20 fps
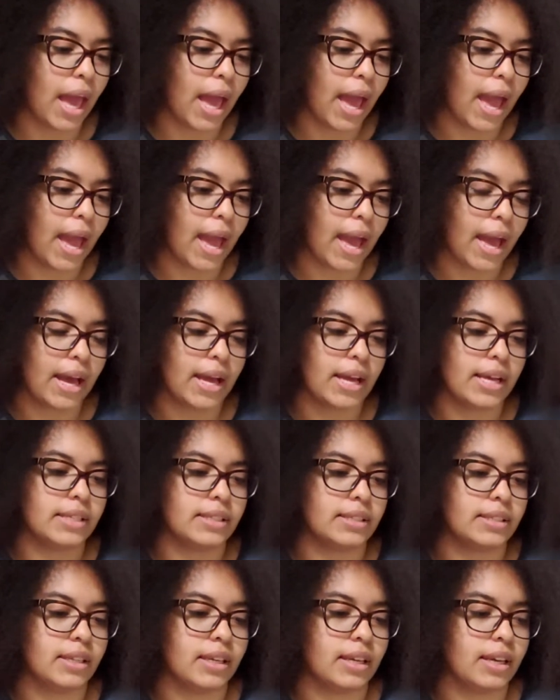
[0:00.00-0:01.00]

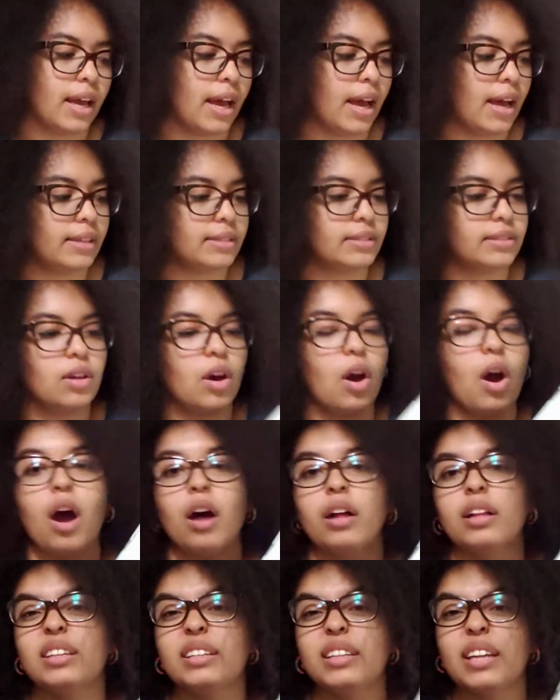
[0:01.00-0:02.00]
And it has the
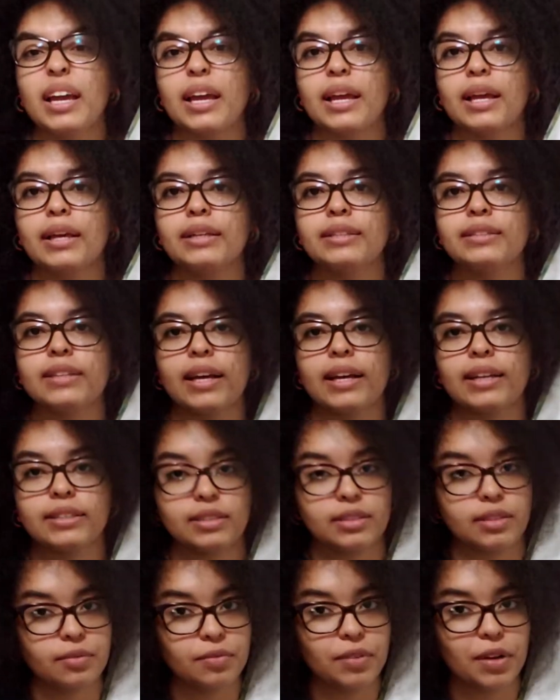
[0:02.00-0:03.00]
holidays
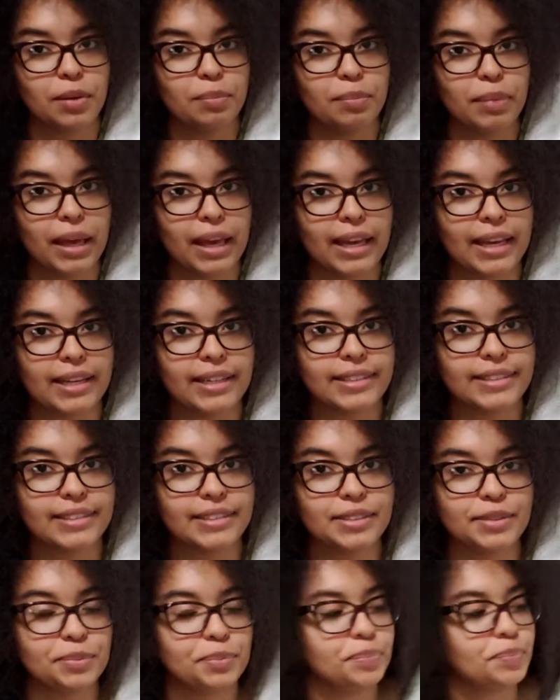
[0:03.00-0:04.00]
as the front
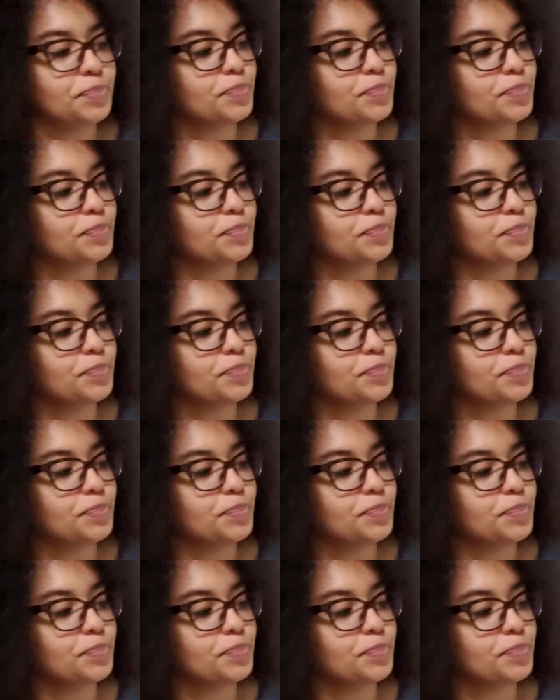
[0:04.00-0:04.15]
page.